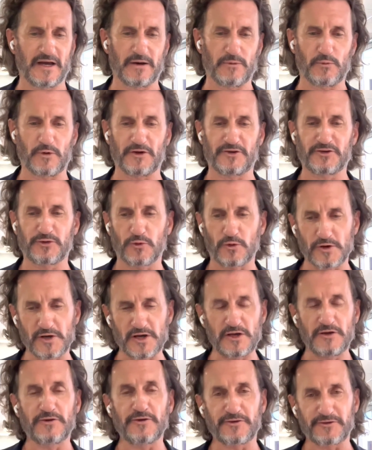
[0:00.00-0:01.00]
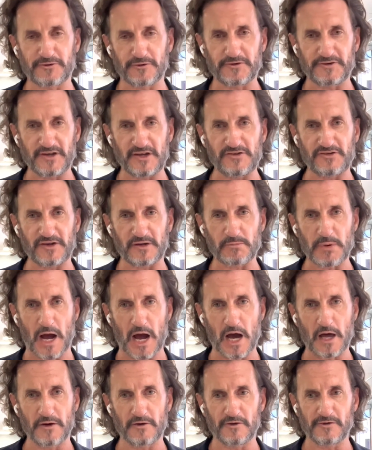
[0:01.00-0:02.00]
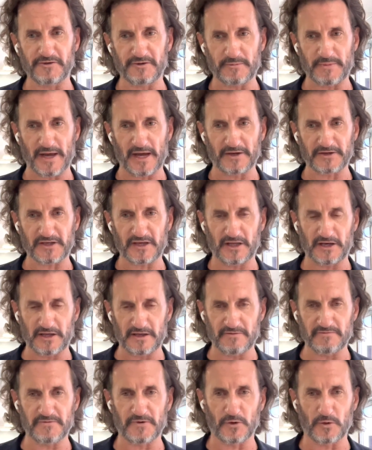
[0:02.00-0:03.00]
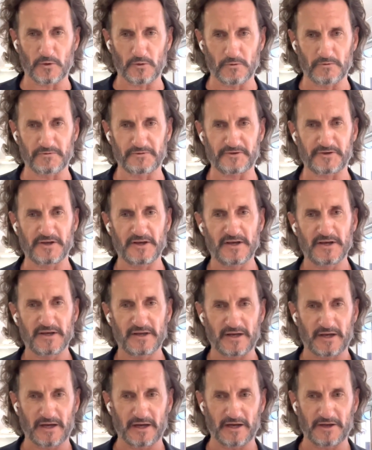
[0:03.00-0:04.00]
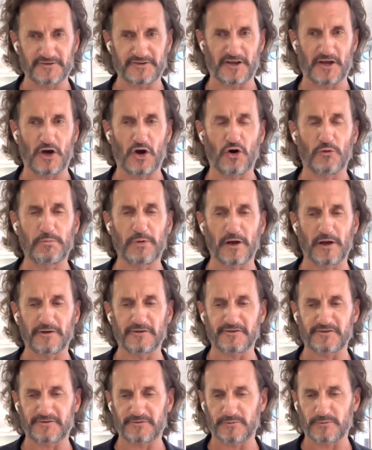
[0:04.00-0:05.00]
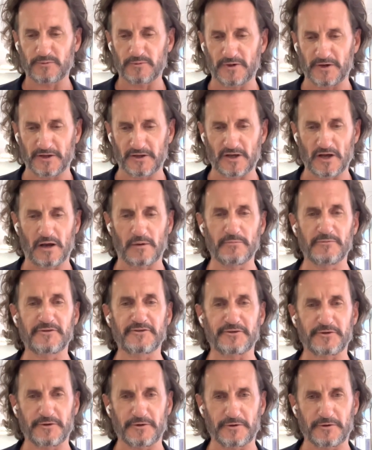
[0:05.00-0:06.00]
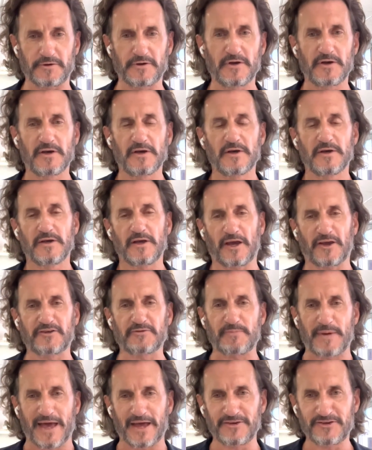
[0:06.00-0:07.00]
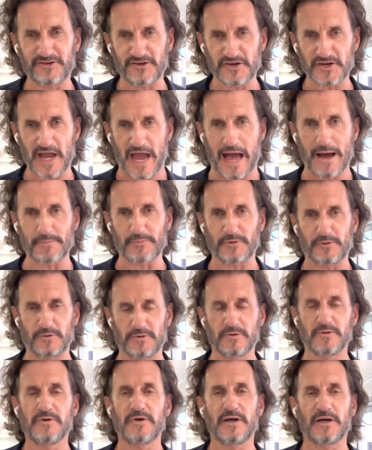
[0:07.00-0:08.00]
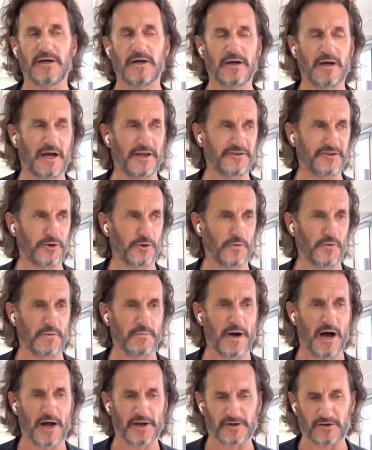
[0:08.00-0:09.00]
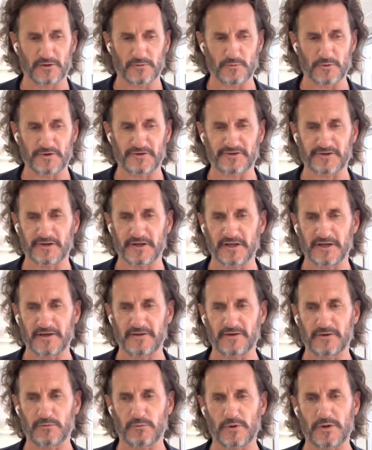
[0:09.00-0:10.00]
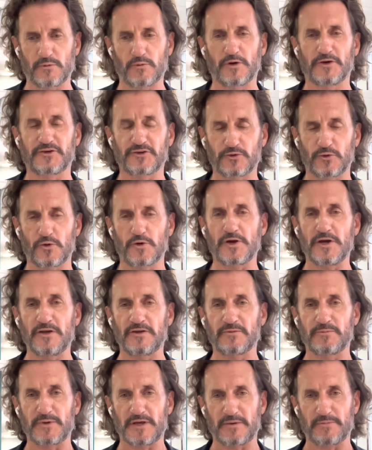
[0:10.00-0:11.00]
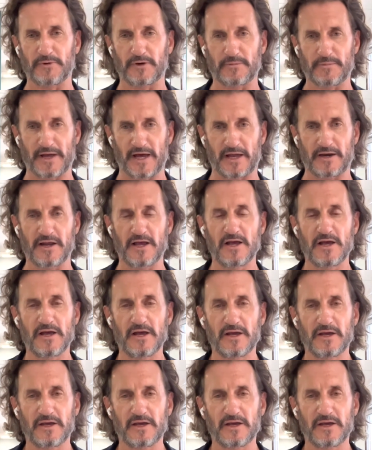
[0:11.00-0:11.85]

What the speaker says: We're talking to strategic partners about getting involved to help us when it comes to expansion capital. I told the market recently that we were talking to people about,